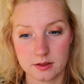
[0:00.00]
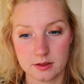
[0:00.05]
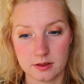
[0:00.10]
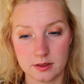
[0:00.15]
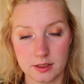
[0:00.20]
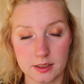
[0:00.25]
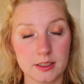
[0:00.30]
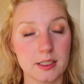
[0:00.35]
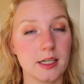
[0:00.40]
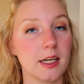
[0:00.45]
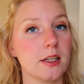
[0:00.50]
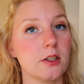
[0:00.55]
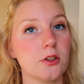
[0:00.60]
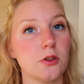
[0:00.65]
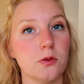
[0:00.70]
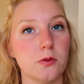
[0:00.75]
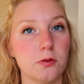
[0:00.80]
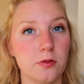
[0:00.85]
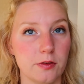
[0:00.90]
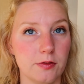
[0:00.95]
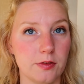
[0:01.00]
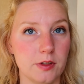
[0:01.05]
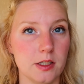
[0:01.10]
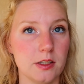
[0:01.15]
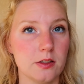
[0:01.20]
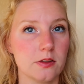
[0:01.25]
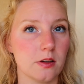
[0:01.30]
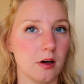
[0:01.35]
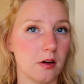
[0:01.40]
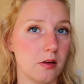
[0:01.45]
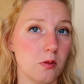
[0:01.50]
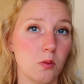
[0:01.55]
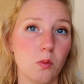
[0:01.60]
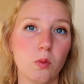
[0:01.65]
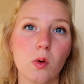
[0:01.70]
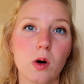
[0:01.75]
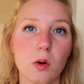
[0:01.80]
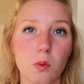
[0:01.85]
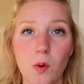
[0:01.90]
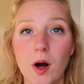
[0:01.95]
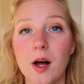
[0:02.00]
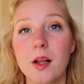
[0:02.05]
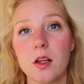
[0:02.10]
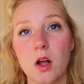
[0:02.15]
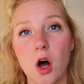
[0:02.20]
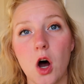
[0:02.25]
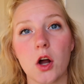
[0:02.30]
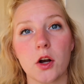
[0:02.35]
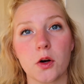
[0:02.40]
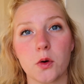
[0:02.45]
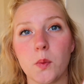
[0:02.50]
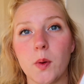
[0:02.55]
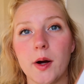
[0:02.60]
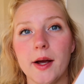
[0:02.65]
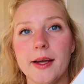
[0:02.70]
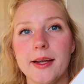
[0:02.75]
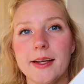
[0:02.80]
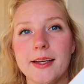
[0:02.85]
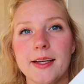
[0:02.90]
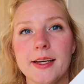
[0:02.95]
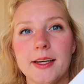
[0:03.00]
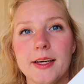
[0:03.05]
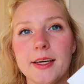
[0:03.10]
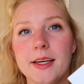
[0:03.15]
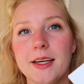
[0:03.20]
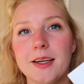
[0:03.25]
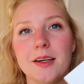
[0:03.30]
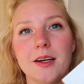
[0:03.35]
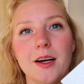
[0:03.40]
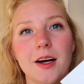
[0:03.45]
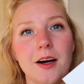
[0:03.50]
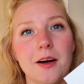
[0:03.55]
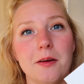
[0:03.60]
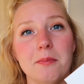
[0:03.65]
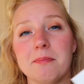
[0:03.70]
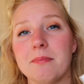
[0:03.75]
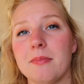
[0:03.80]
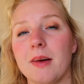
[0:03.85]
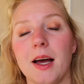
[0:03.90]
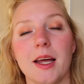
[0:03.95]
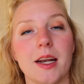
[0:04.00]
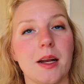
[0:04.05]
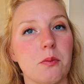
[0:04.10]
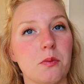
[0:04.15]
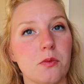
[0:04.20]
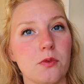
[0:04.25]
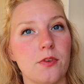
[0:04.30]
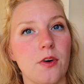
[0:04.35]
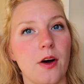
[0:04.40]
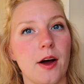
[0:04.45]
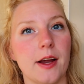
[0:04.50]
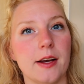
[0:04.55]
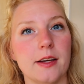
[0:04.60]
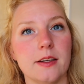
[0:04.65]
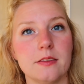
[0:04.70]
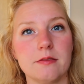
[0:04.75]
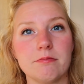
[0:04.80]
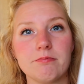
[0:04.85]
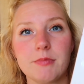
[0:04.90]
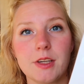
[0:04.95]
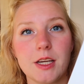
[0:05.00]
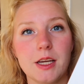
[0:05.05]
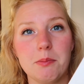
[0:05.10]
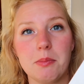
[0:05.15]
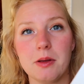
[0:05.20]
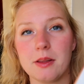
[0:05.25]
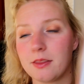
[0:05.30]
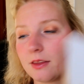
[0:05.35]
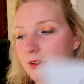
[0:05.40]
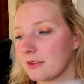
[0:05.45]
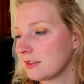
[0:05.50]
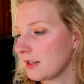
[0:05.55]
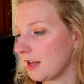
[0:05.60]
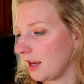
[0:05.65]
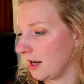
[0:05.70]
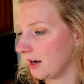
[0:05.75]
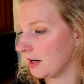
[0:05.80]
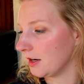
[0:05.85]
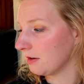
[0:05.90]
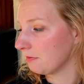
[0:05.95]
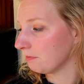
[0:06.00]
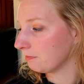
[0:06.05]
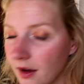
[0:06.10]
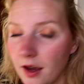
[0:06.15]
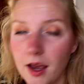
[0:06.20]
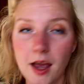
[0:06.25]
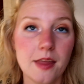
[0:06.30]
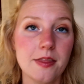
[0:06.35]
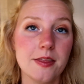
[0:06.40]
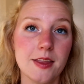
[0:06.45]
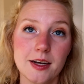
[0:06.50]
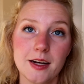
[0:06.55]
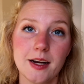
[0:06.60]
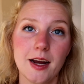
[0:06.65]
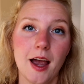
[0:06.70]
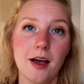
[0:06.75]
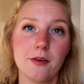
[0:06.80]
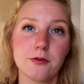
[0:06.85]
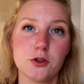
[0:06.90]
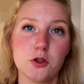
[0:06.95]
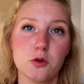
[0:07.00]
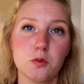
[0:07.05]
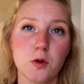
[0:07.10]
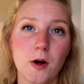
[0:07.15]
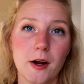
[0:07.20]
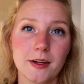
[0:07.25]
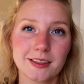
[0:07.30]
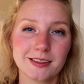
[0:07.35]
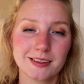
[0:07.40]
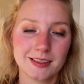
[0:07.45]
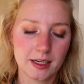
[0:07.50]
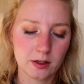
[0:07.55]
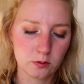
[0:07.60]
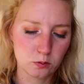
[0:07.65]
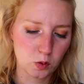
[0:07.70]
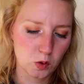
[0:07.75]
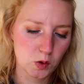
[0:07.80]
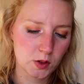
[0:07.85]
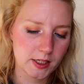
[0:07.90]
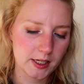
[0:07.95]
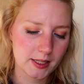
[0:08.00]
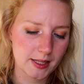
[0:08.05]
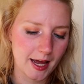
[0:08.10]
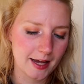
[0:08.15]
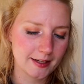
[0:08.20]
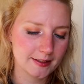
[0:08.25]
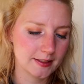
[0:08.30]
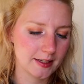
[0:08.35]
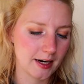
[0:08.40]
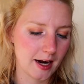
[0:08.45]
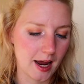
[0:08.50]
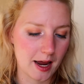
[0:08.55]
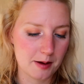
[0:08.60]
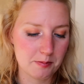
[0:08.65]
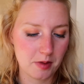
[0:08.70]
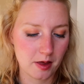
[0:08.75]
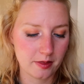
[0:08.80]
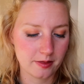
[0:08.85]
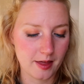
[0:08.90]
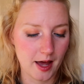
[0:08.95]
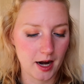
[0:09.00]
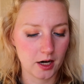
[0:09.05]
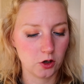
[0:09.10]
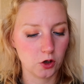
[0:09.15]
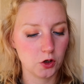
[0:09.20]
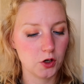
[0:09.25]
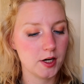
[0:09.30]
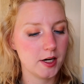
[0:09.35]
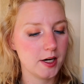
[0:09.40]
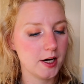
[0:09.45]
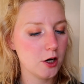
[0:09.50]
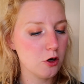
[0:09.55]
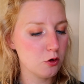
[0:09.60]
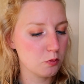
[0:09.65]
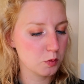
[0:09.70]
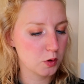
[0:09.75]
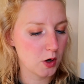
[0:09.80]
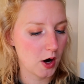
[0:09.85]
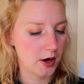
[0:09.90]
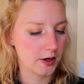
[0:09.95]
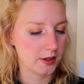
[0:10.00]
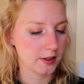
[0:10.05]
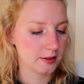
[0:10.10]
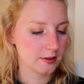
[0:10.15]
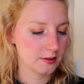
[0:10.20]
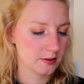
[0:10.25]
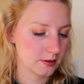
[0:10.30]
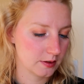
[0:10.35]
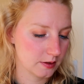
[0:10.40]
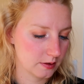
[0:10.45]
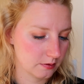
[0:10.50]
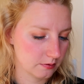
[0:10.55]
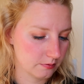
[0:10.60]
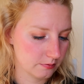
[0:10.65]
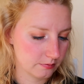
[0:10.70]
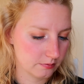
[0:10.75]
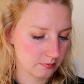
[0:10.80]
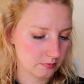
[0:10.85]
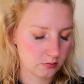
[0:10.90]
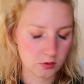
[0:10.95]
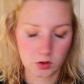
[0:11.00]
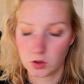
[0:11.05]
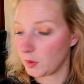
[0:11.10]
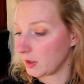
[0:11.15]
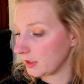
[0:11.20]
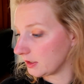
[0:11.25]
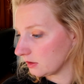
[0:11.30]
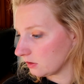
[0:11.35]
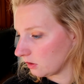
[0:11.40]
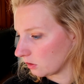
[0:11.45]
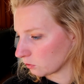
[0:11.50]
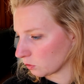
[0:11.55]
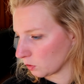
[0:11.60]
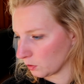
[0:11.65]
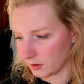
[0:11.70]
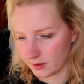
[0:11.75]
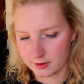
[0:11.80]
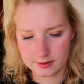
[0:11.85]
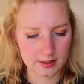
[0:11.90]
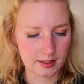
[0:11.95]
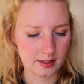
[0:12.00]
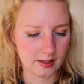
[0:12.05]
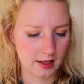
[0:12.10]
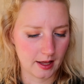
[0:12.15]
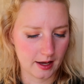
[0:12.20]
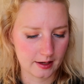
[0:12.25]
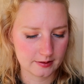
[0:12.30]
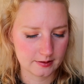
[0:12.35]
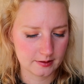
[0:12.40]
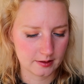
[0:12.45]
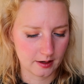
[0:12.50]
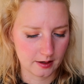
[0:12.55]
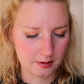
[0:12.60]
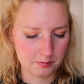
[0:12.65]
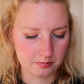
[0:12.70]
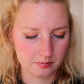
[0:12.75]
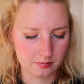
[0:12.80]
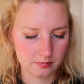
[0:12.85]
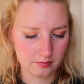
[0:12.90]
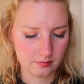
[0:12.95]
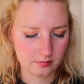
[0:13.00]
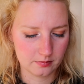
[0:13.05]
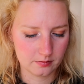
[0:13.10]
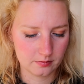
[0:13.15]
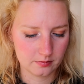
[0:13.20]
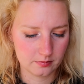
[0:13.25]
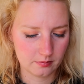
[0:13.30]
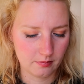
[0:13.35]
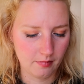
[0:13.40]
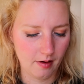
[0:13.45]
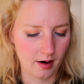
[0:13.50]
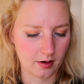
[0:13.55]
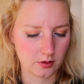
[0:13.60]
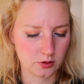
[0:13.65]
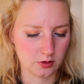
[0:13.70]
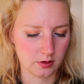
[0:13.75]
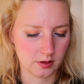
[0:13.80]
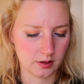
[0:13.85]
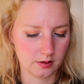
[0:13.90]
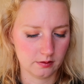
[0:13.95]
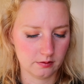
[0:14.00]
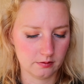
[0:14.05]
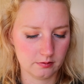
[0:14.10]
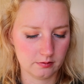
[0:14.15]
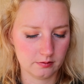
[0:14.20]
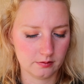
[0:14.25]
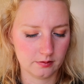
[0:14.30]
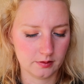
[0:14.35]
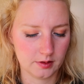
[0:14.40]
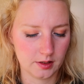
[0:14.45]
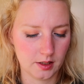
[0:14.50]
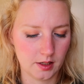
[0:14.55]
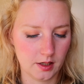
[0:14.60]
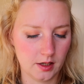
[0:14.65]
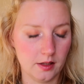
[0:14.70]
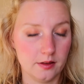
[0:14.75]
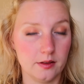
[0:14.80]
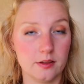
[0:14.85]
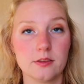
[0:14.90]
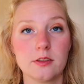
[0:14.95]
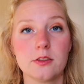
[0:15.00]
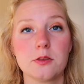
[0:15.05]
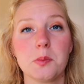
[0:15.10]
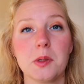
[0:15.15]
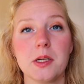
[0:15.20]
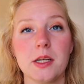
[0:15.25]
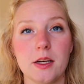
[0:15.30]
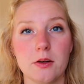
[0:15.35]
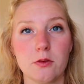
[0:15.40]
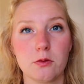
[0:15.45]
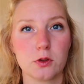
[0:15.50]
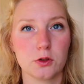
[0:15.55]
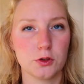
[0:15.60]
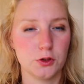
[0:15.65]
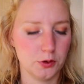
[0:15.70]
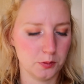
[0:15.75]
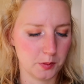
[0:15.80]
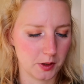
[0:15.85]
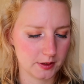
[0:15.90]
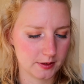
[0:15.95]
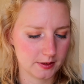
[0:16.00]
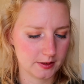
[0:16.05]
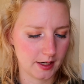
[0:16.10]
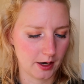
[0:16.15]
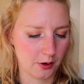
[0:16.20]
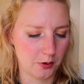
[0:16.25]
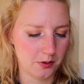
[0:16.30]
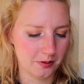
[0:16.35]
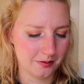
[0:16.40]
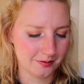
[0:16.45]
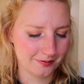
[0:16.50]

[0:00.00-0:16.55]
need to get to 50, so we're well on our way, and I'm fine keeping this in. And then I have 2 products that I rolled in last time that are nail products. No, I did not roll this in last time, actually. This has been in for 2 months now.